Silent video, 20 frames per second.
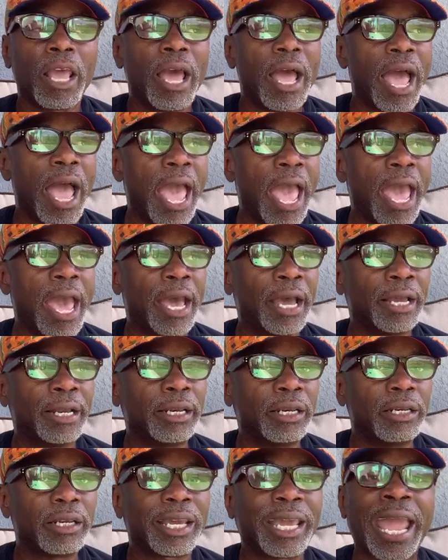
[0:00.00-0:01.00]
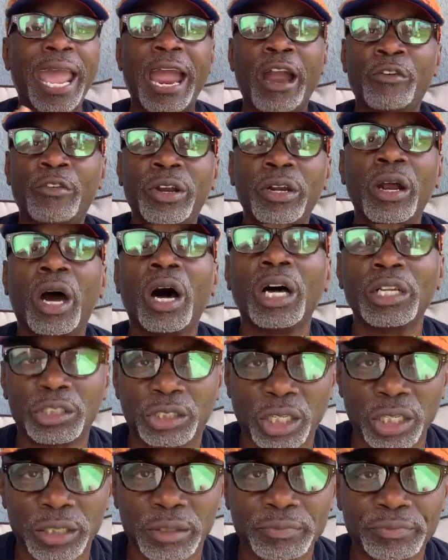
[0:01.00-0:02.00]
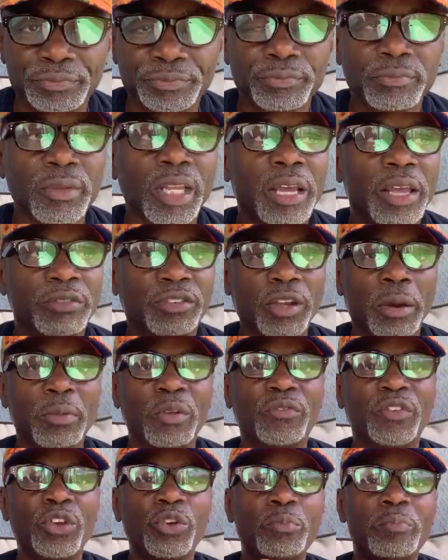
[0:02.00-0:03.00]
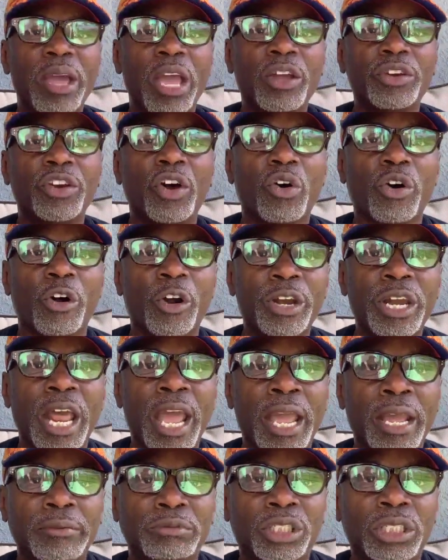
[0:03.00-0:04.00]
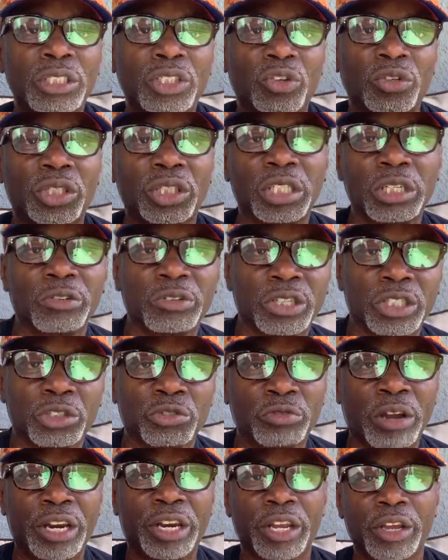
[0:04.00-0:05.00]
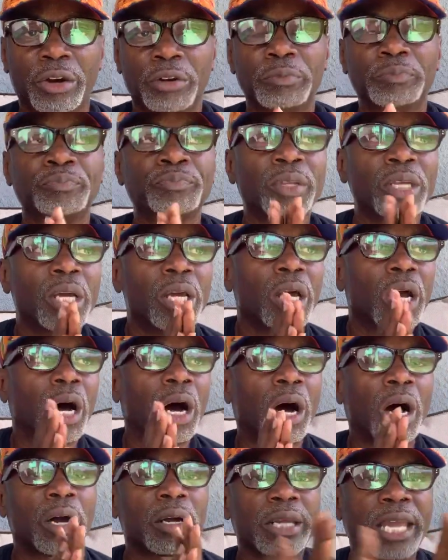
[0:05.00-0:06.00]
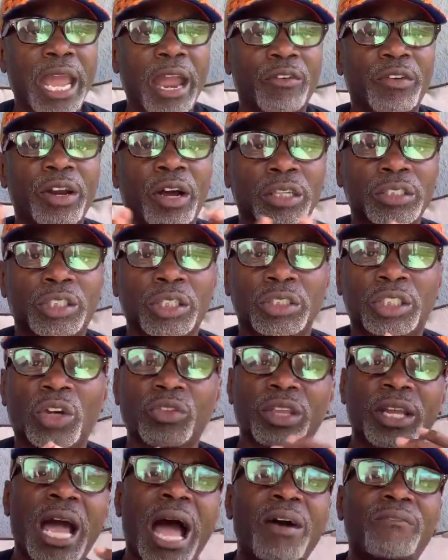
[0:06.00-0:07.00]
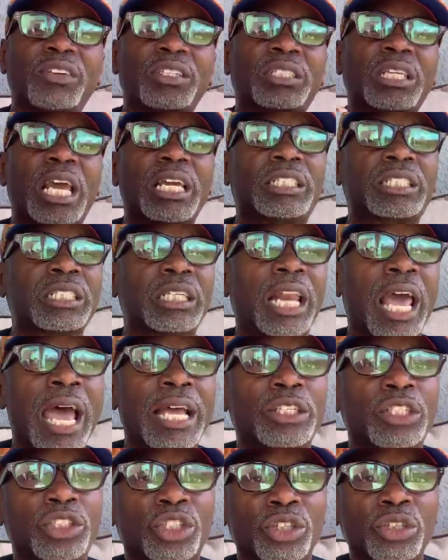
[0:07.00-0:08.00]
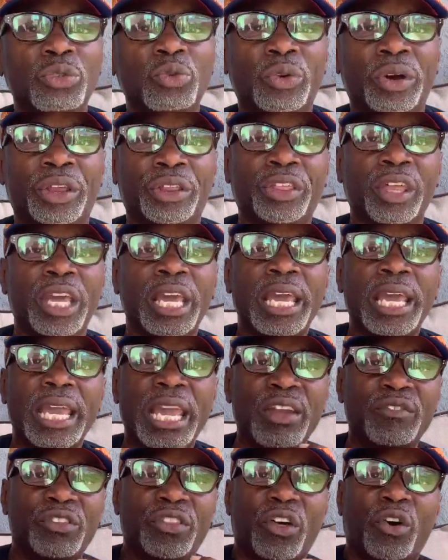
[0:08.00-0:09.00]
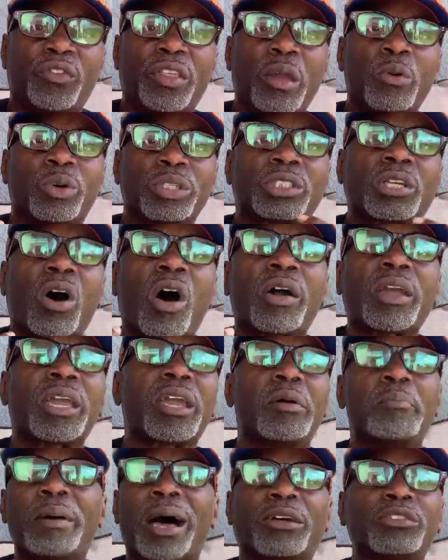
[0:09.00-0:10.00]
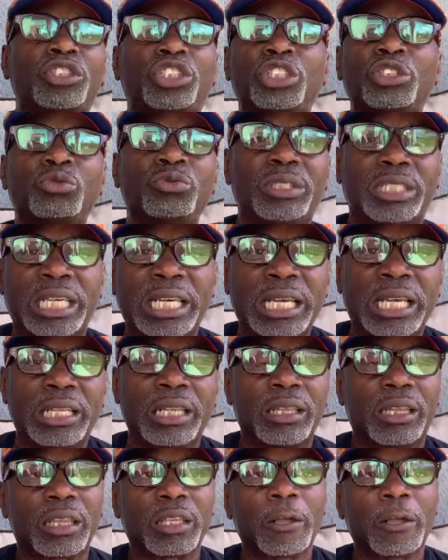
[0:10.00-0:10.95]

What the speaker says: and Karen Hunter. If some of you may know her name, she's on Sirius Radio. Karen Hunter. So the conversation had to do with, even though they were talking about Juneteenth,